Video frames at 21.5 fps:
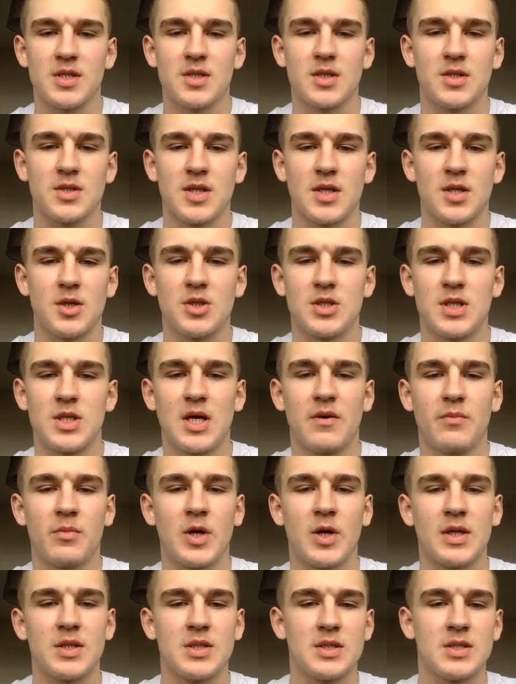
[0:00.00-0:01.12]
because they usually have
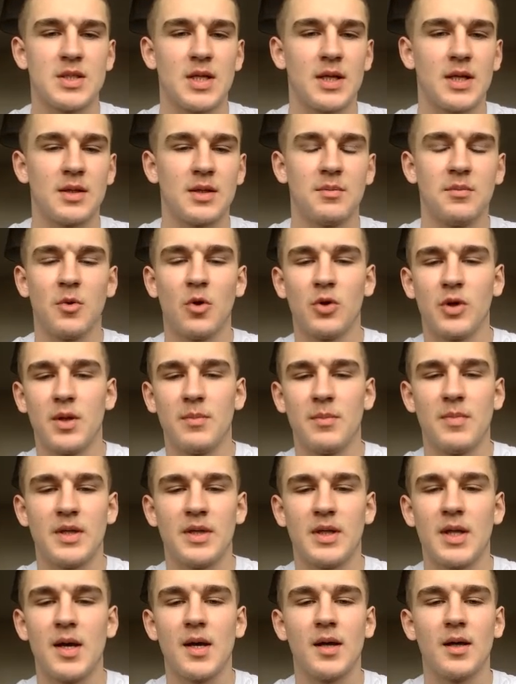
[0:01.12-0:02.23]
practice like morning,
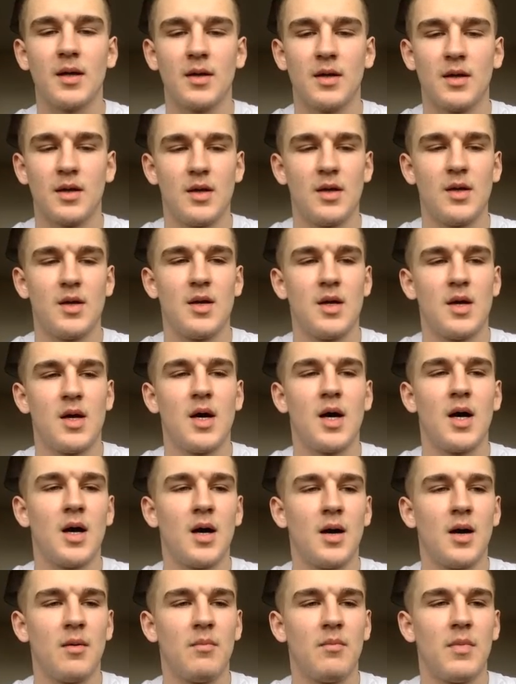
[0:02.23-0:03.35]
midday.
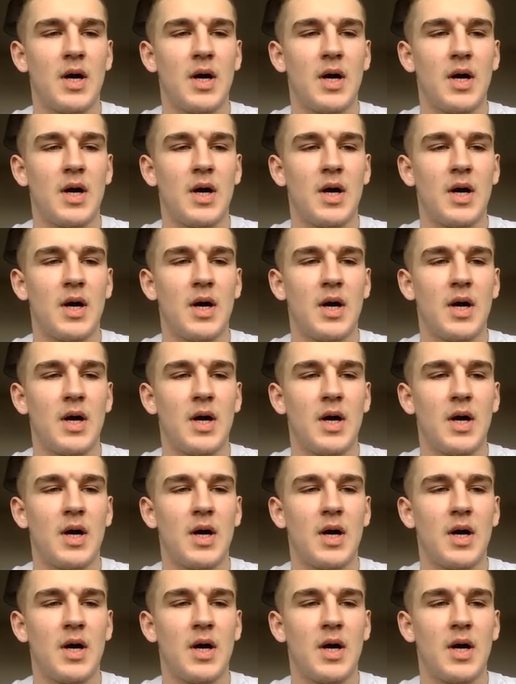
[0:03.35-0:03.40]
And